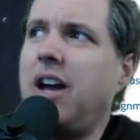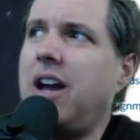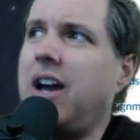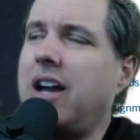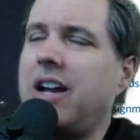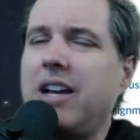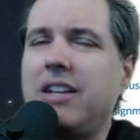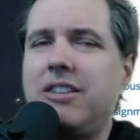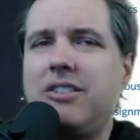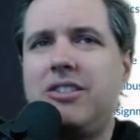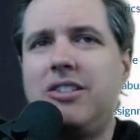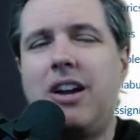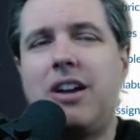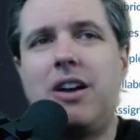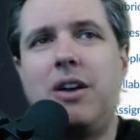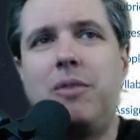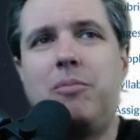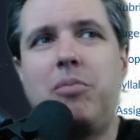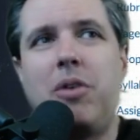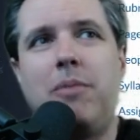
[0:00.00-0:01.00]
I got stuck
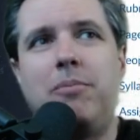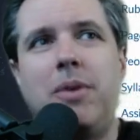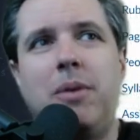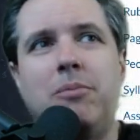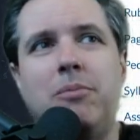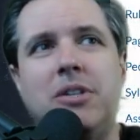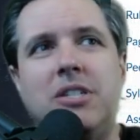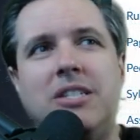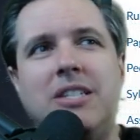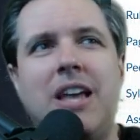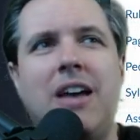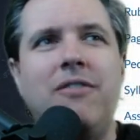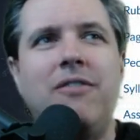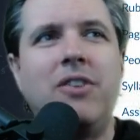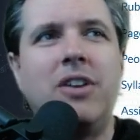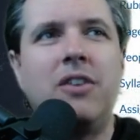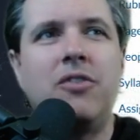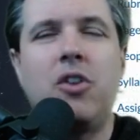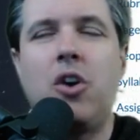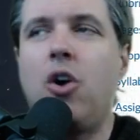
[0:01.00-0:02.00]
on problem number
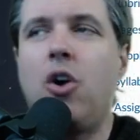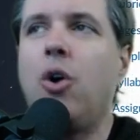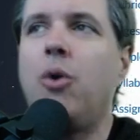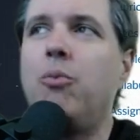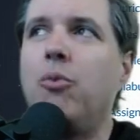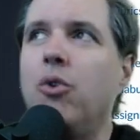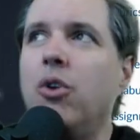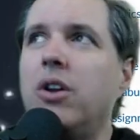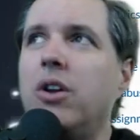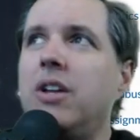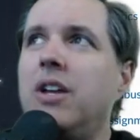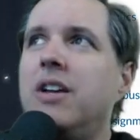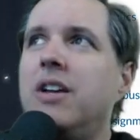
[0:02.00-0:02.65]
7 on the homework.